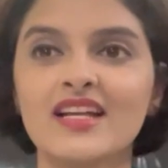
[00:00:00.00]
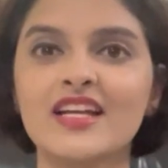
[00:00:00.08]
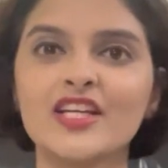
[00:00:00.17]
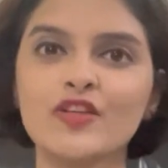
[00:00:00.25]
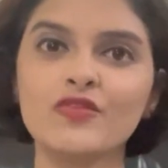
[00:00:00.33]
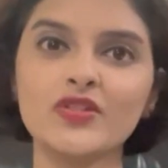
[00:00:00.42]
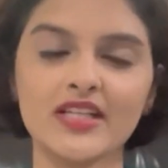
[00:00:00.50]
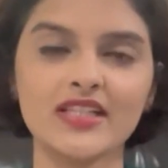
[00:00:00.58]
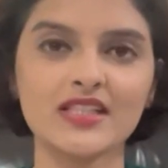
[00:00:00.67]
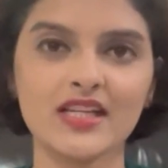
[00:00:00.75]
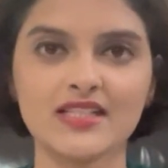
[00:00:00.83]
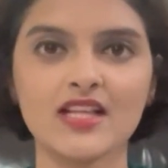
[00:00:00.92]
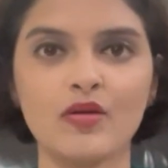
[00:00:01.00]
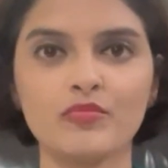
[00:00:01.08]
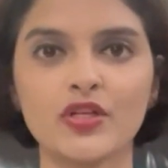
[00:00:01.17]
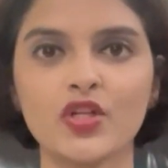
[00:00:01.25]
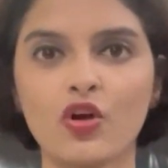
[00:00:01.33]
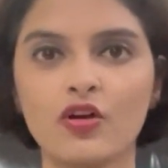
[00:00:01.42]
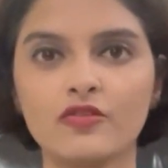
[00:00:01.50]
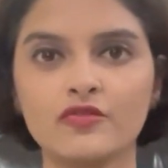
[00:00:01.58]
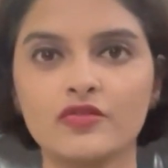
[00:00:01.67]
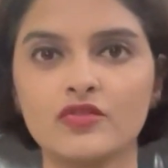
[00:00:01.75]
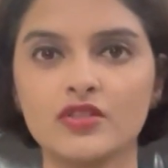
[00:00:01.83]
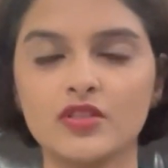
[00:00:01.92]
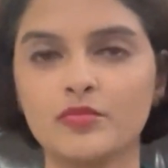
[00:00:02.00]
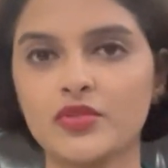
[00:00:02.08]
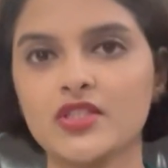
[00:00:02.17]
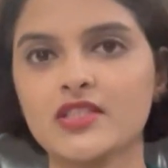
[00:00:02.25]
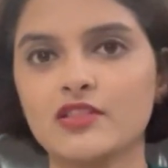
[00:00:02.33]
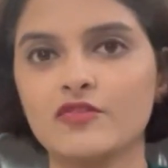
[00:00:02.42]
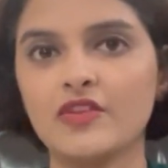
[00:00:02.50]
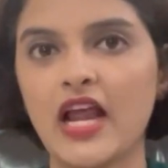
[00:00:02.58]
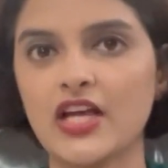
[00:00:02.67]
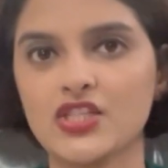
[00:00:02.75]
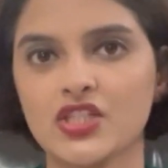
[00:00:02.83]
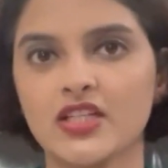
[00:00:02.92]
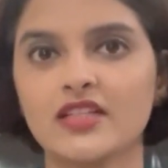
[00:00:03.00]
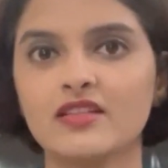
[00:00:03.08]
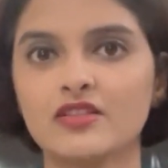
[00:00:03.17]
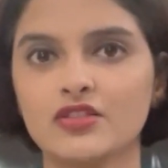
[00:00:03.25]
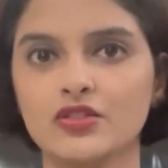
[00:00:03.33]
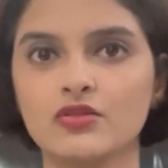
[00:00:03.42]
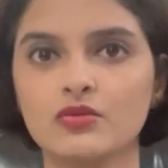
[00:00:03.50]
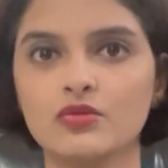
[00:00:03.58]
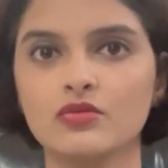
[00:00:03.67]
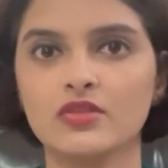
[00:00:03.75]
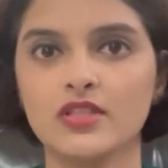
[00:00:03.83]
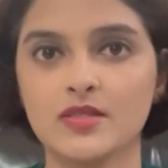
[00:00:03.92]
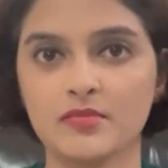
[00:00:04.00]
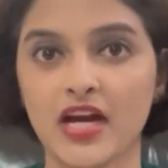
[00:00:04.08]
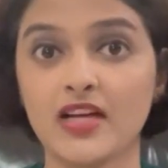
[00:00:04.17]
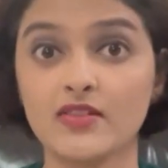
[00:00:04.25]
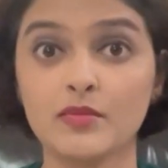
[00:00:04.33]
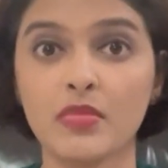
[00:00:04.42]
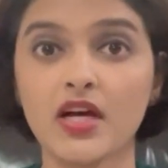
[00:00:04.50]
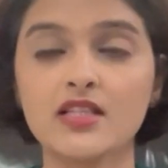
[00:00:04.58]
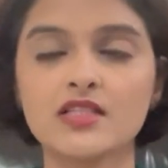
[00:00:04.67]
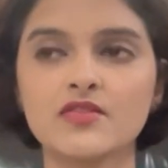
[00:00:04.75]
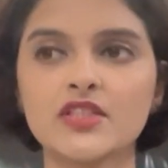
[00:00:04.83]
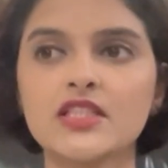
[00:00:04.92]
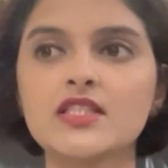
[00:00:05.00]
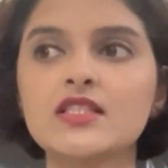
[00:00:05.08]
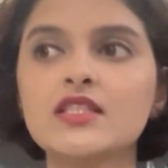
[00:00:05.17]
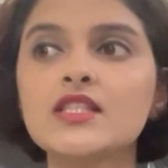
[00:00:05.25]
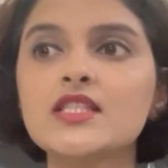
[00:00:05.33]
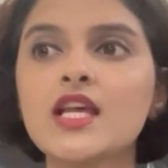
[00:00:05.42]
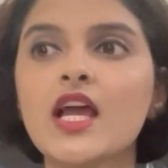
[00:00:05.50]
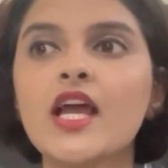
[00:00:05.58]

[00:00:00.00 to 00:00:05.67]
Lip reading: Like if you take the example of the person flashing you his private parts, for instance,